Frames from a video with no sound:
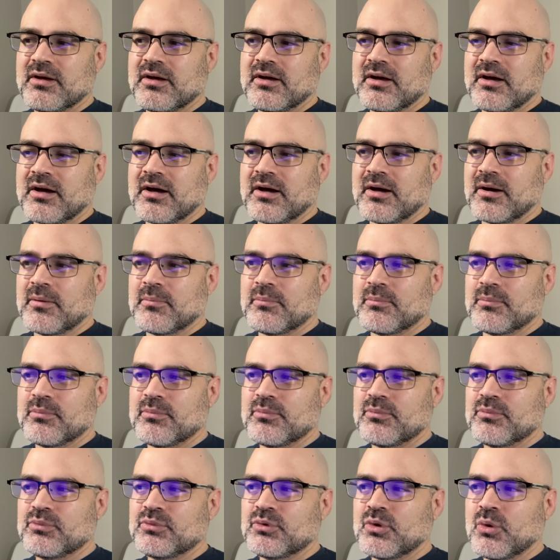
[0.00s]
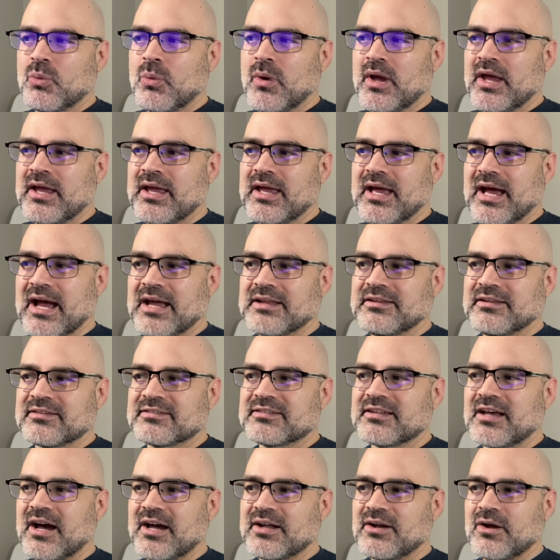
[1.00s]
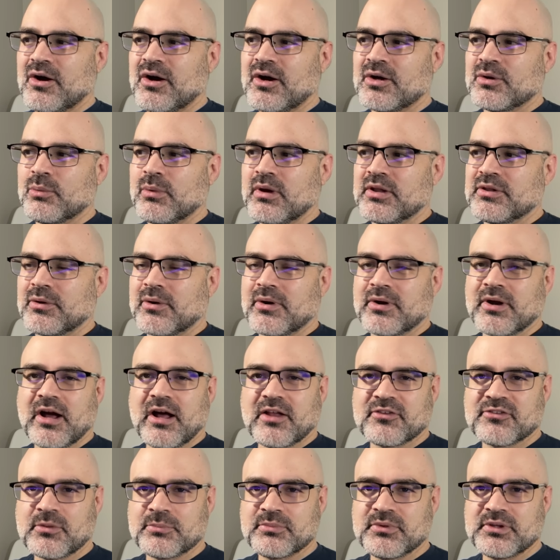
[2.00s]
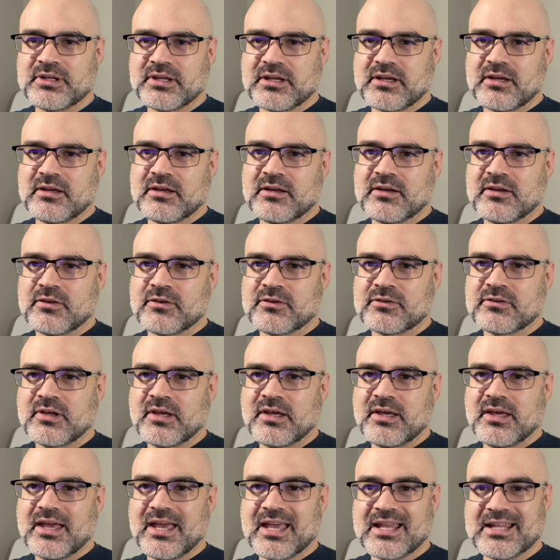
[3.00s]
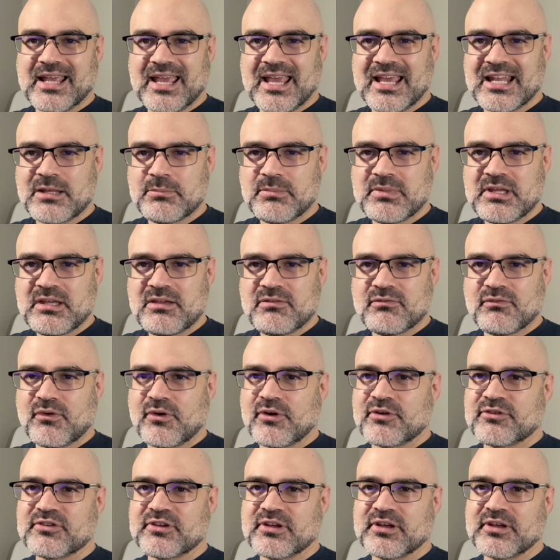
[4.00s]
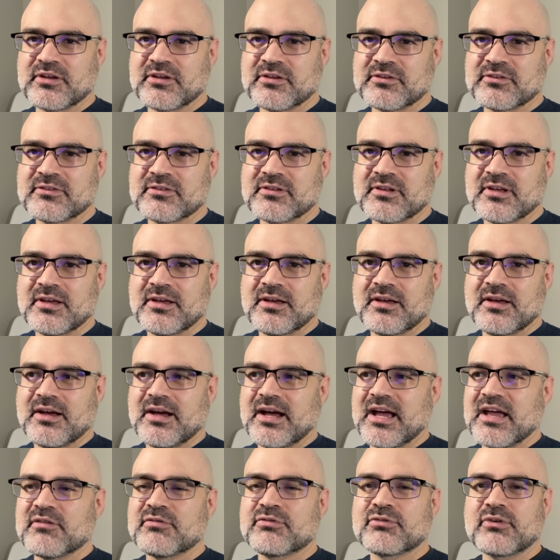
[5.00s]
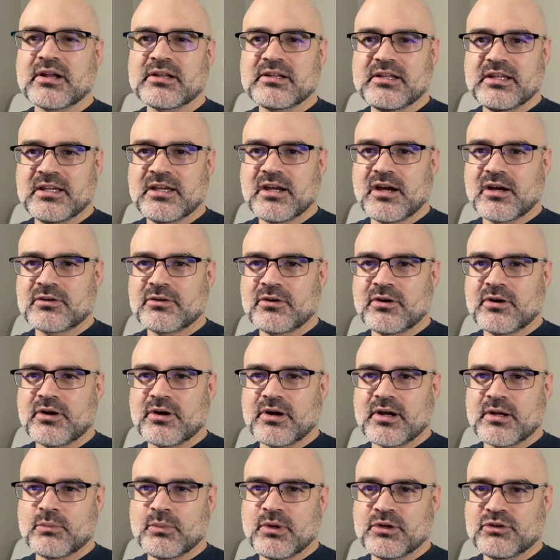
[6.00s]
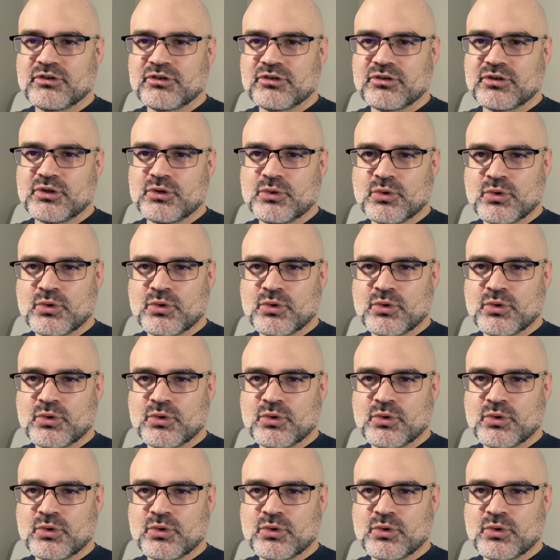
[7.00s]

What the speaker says: the way I decide on whether or not something is an enemy versus a friendly character in which you